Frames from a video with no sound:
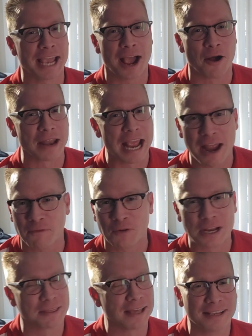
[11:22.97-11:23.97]
out
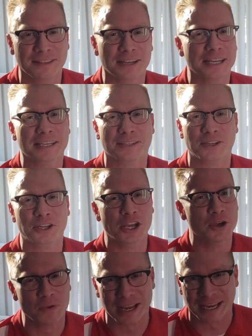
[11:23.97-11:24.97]
everything that he's
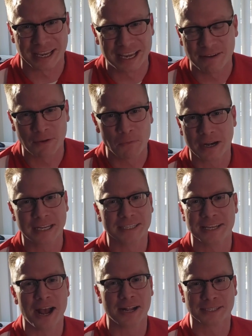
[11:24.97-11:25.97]
doing, even when he's
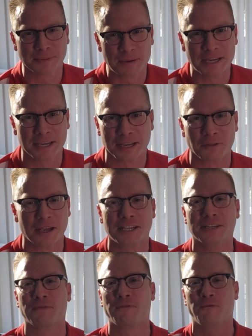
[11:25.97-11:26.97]
not speaking. Like,
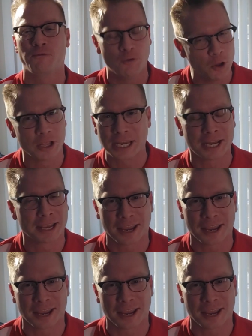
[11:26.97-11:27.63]
he's fully in